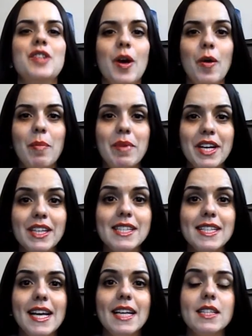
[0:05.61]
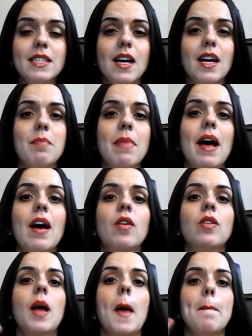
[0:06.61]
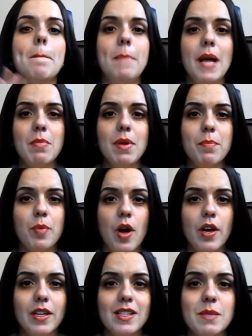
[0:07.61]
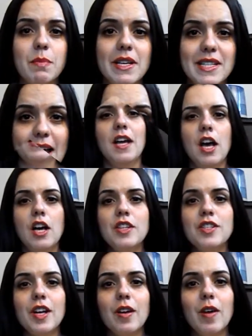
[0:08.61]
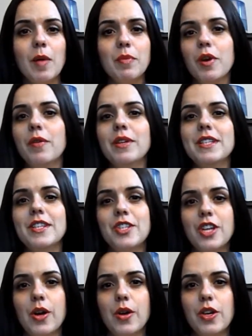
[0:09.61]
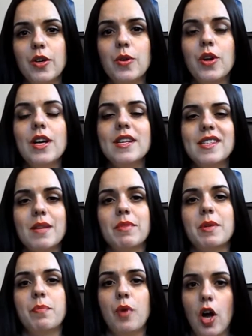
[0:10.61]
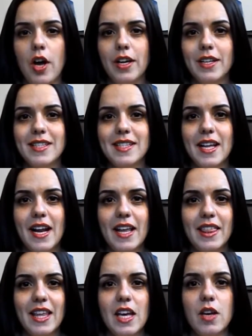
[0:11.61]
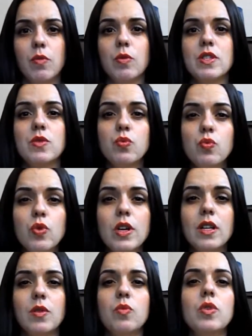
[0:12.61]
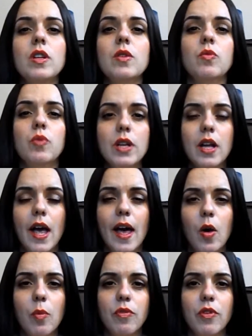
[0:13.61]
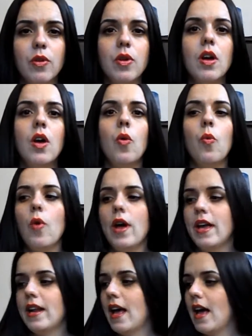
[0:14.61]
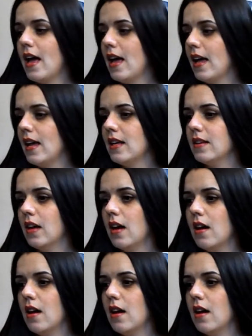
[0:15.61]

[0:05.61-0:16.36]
So I'm here today to talk about baby products must have. So I'm going to show you some of the products that I think was really helpful when I